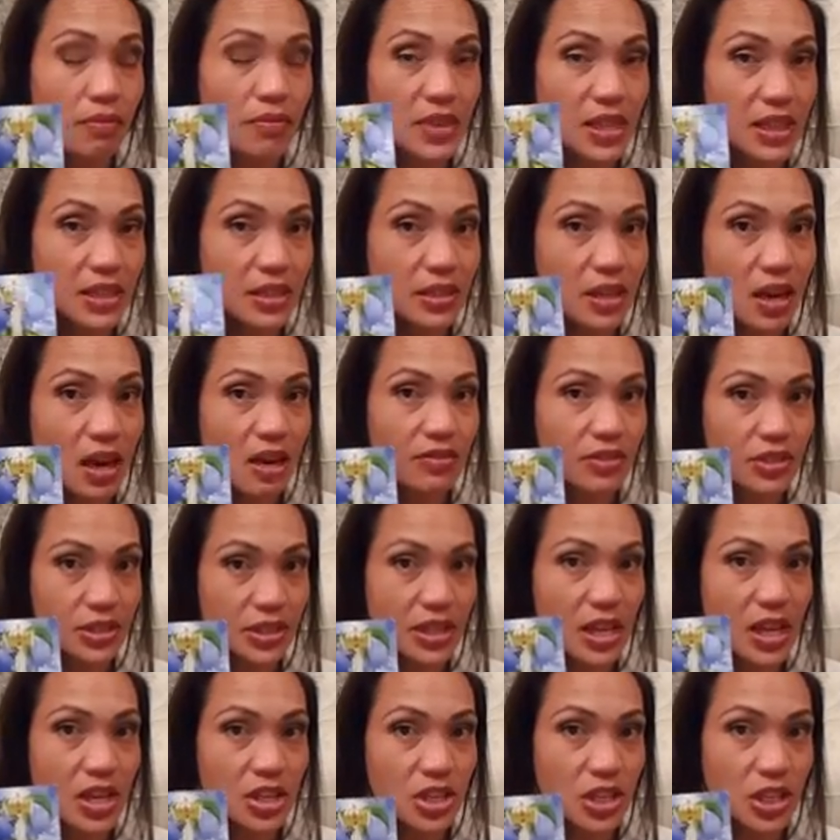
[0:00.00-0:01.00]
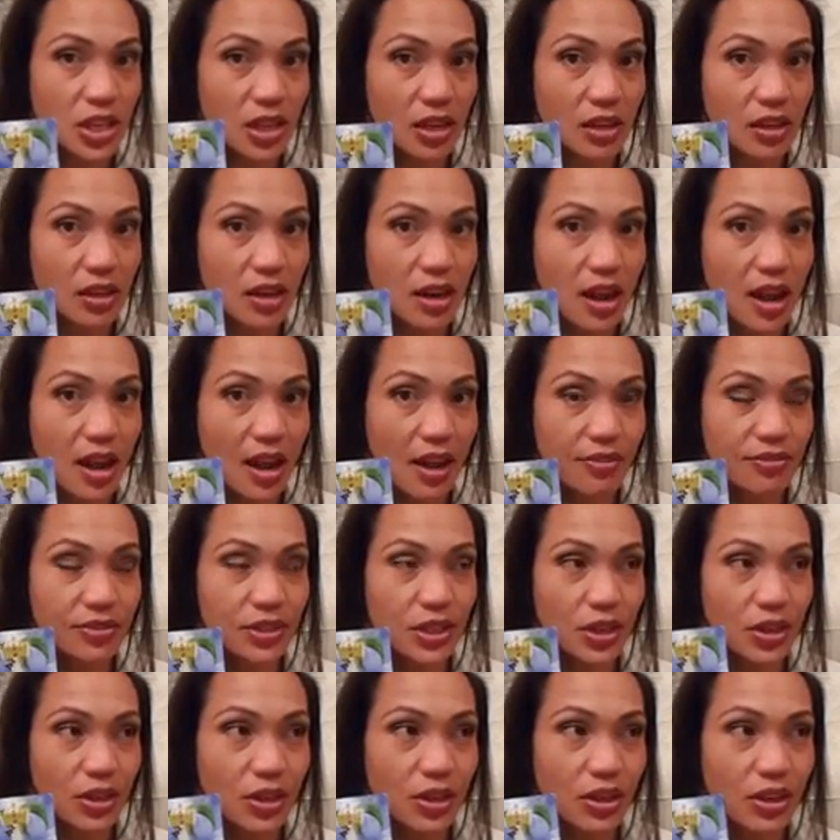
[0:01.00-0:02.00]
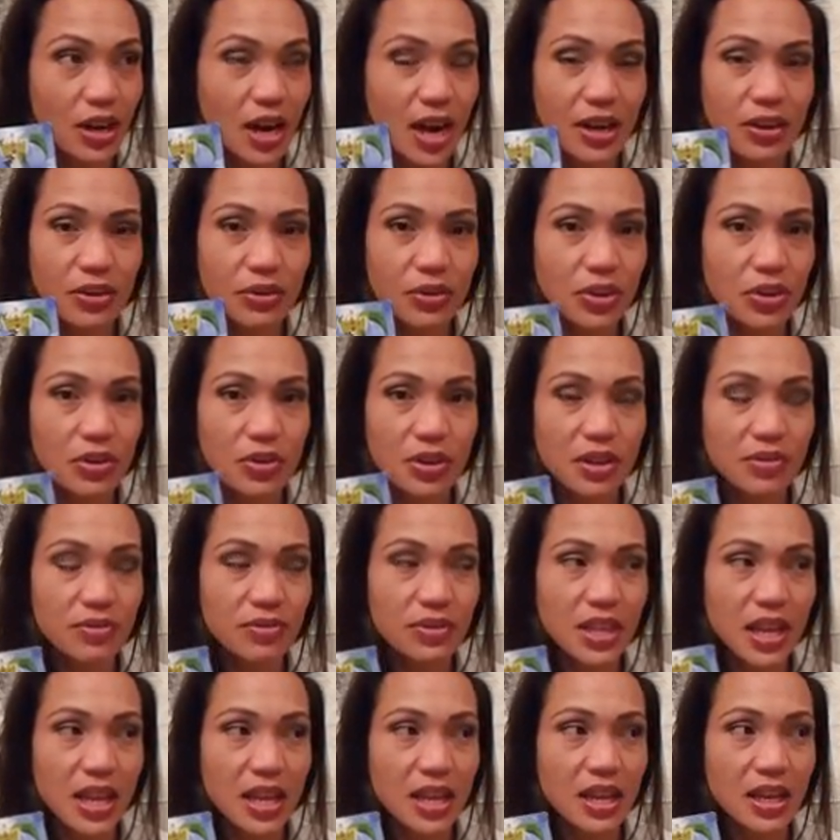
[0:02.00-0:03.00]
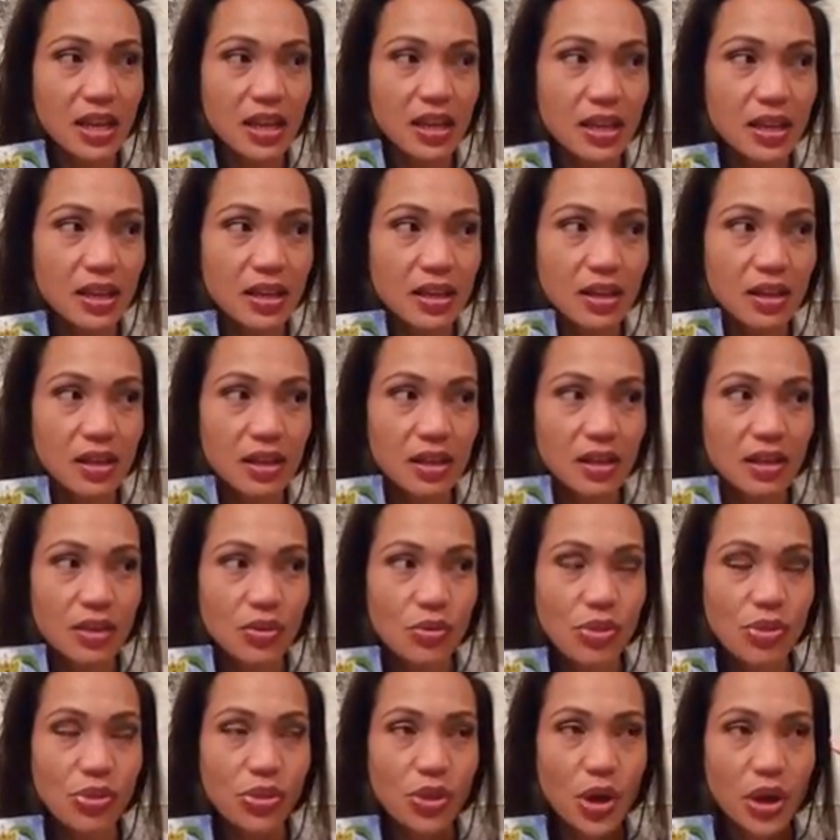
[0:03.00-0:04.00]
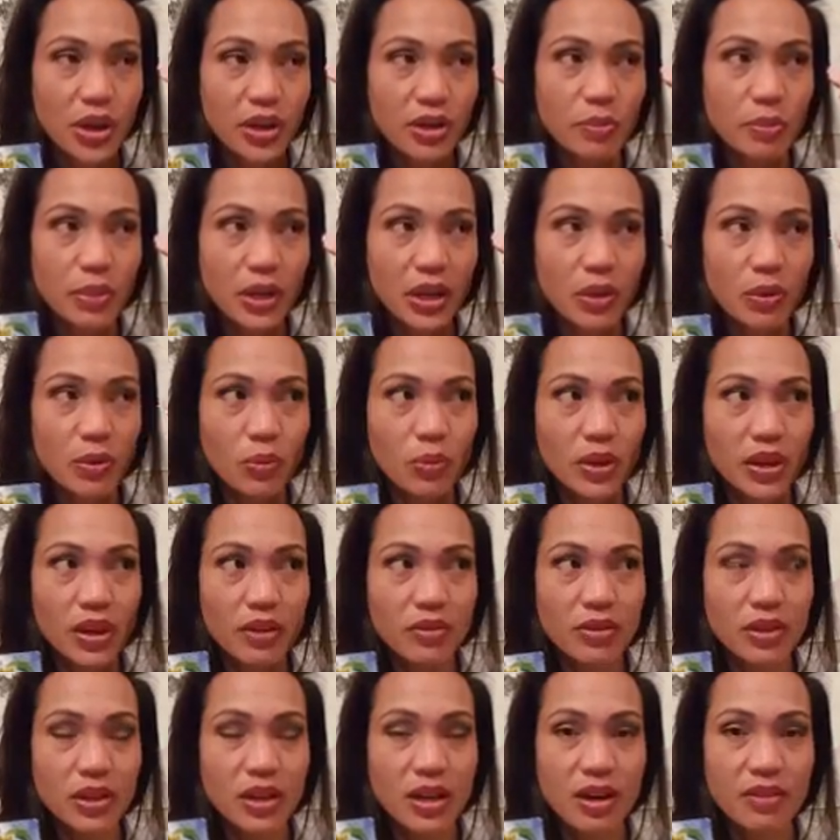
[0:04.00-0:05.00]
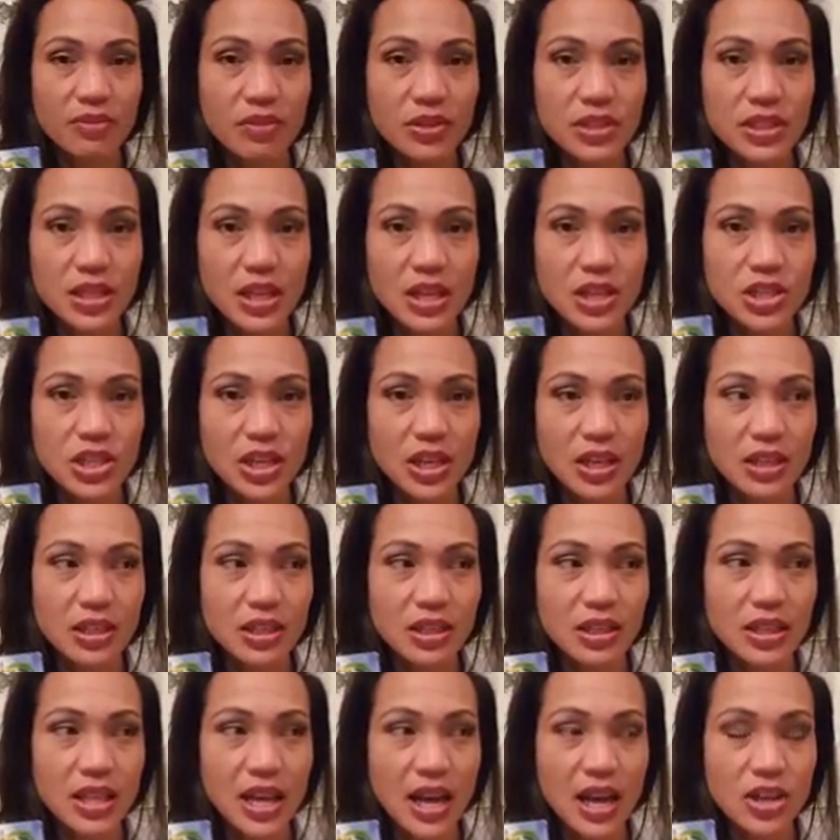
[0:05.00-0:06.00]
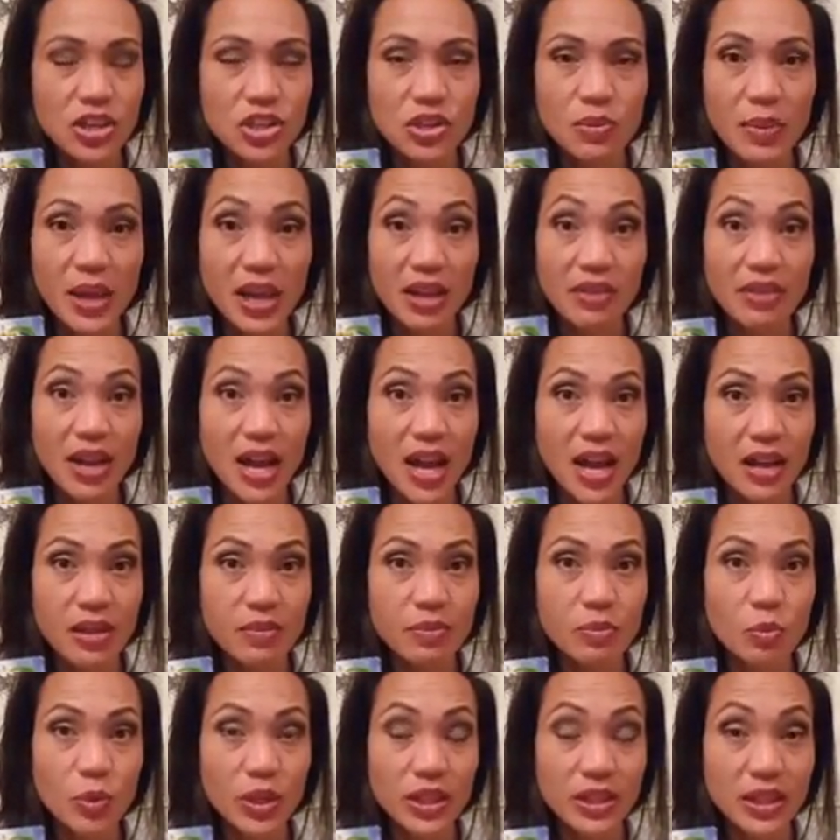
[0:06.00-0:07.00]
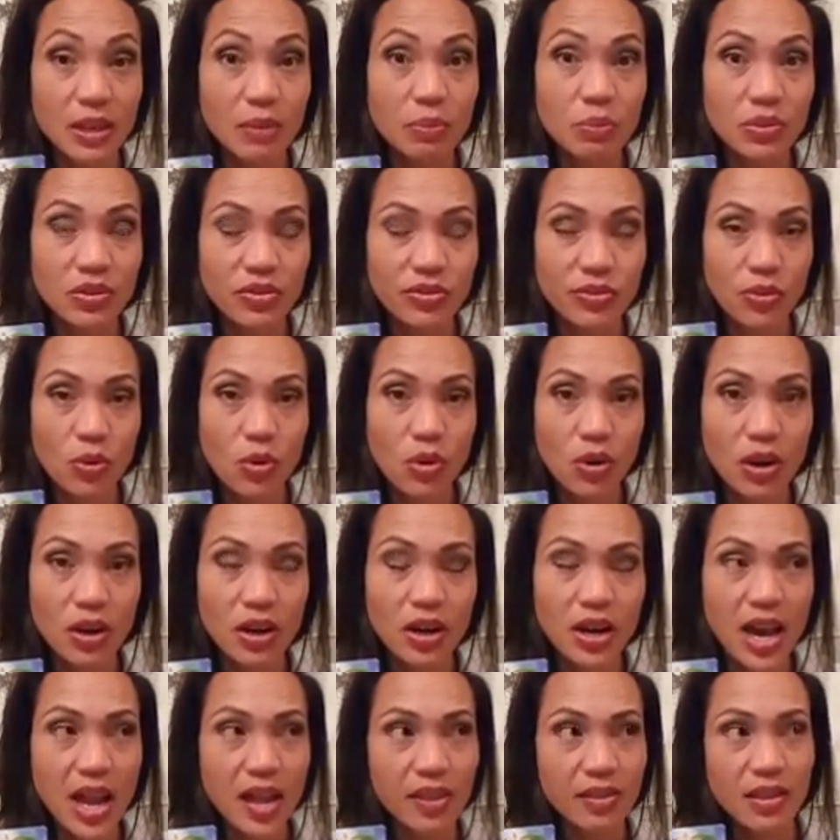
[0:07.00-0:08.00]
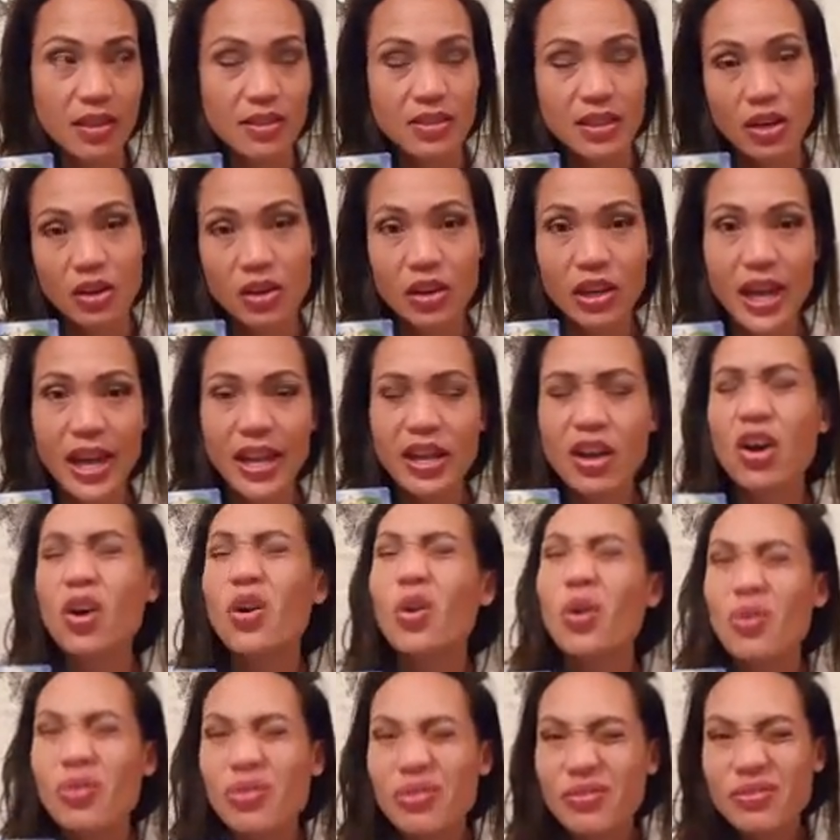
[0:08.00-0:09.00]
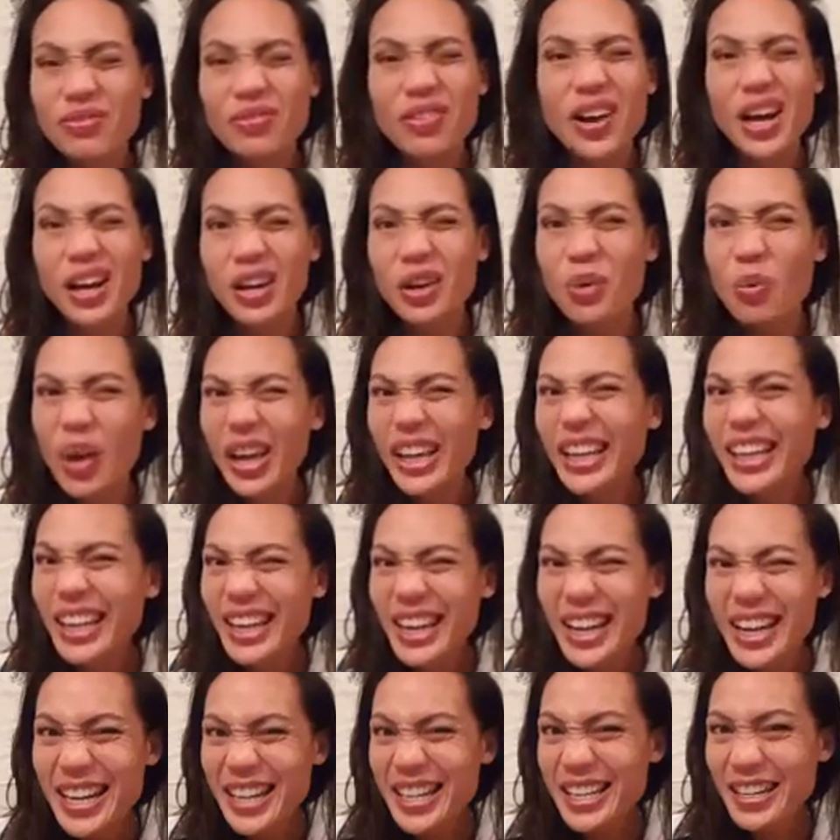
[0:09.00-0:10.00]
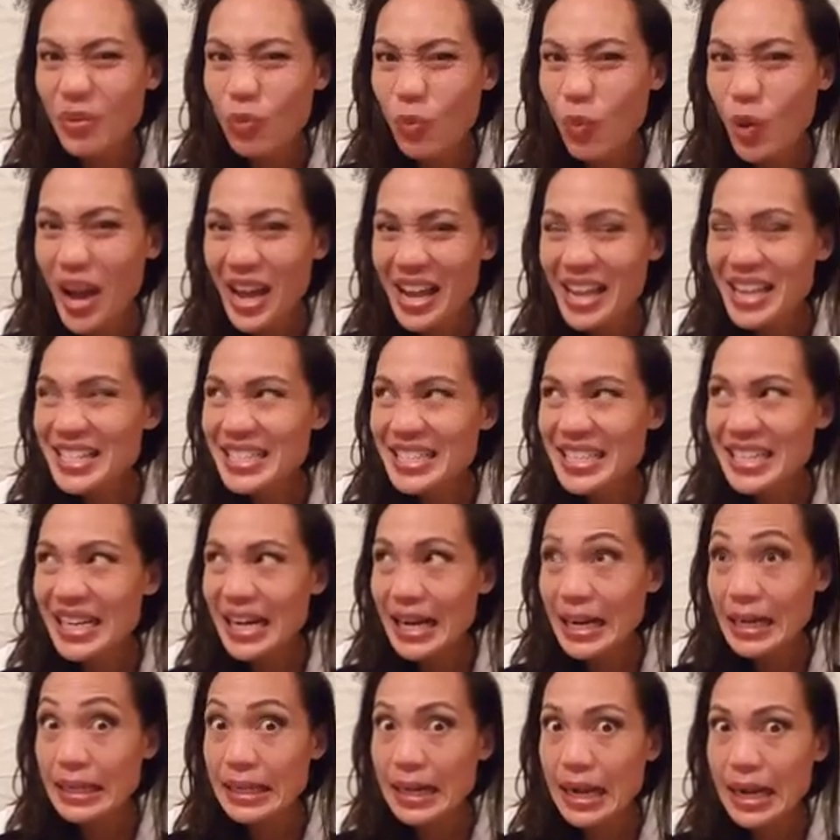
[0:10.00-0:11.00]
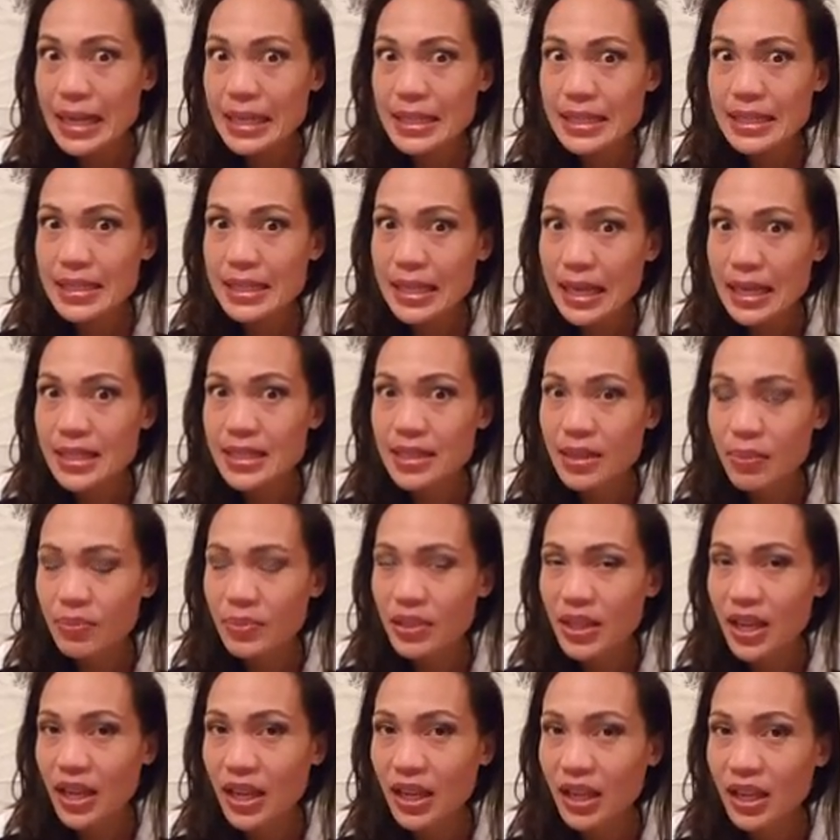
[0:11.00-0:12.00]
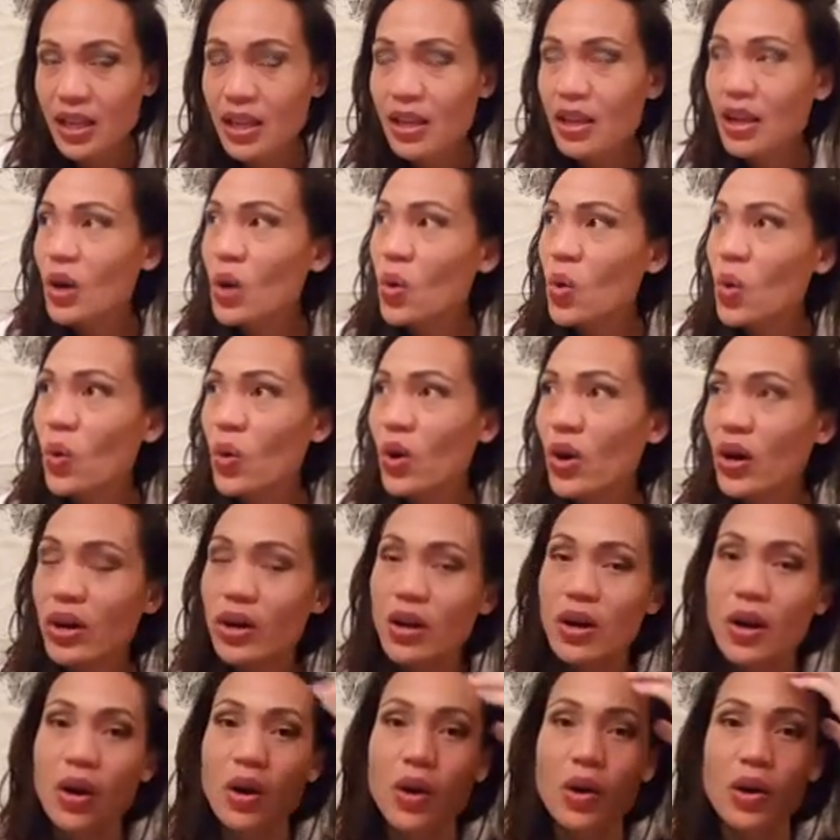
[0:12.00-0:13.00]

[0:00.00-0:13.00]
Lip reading: this conversation after, I don't know if they thought about whatever conversation that you may have had with them before, and then they're like, oh fuck, why did I not say something? Or